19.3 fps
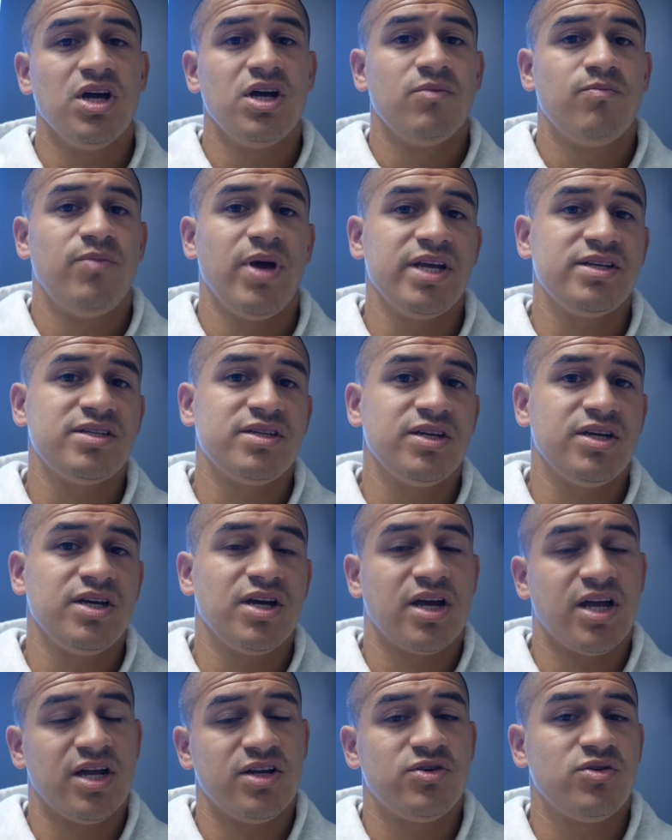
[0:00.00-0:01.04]
basically,
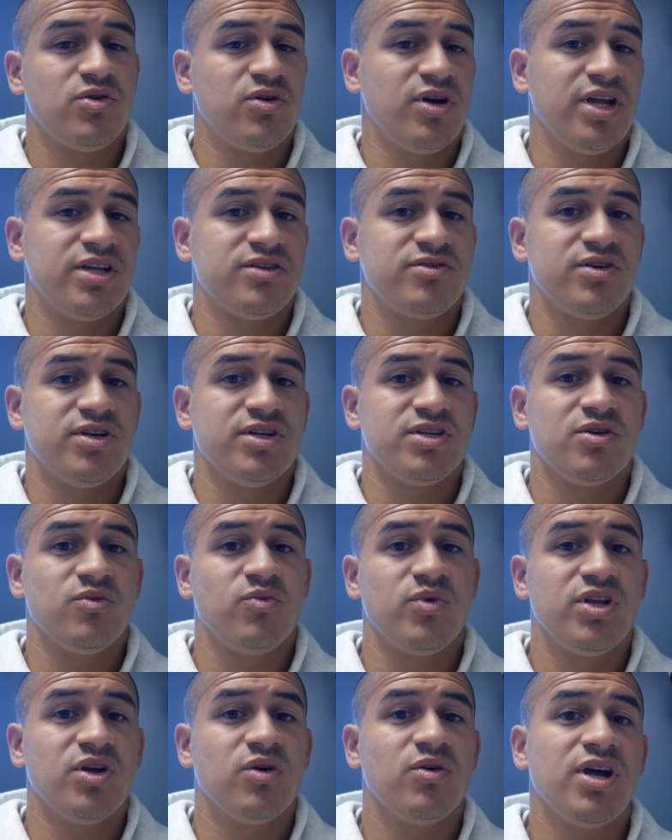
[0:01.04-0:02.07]
again, short answer is
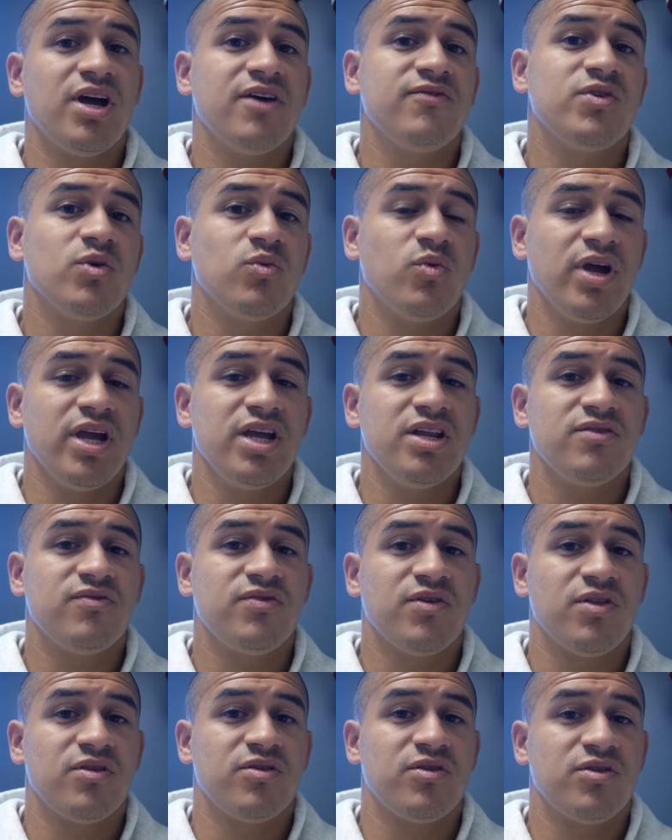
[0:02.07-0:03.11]
we don't have to wait
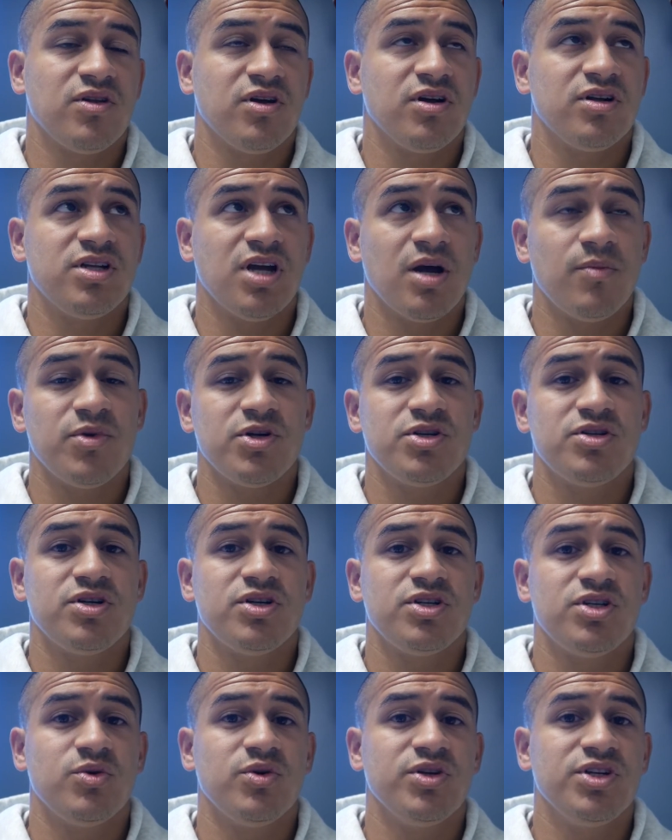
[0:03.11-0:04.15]
for the temperature
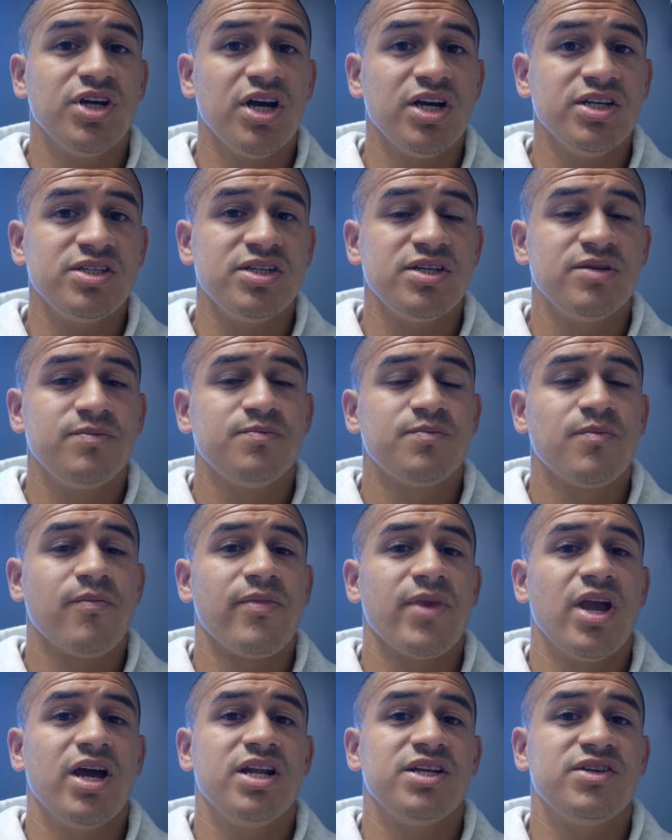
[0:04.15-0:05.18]
to adjust,
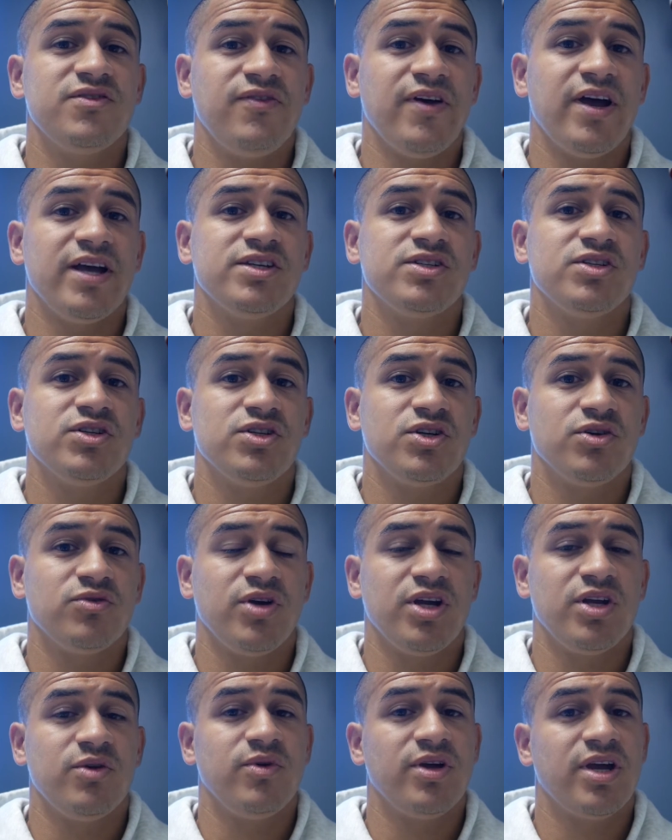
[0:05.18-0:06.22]
and it's faster to
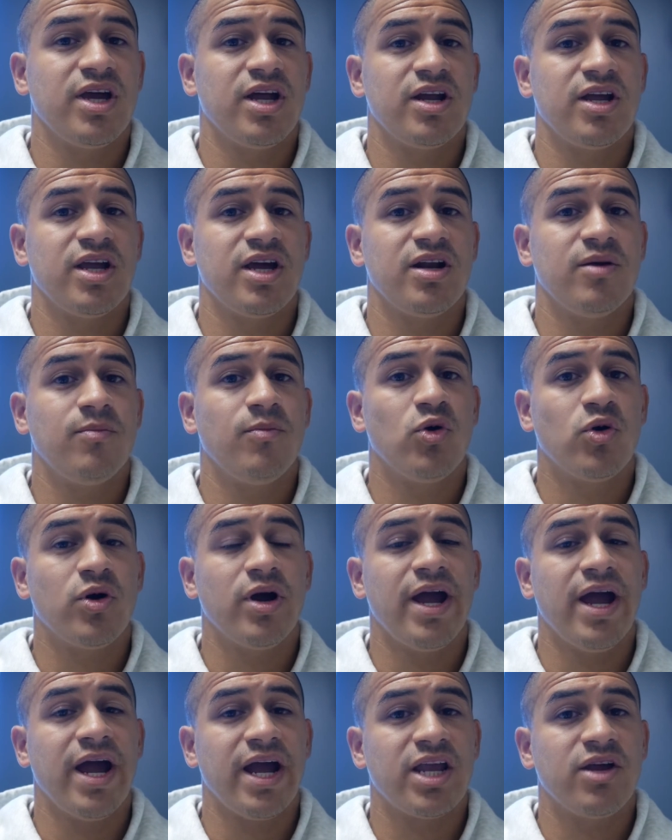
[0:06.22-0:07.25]
read. We get, again, a more
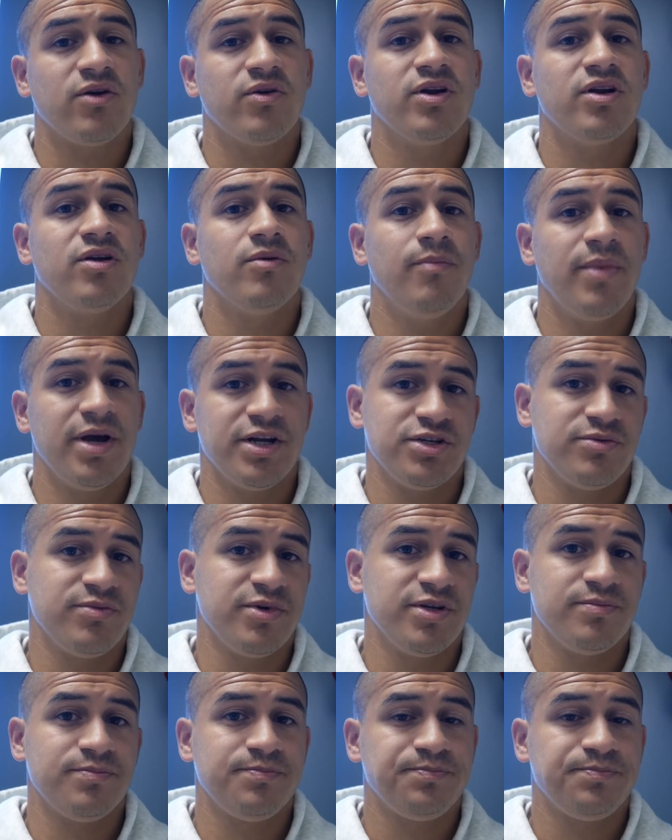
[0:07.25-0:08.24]
accurate measurement.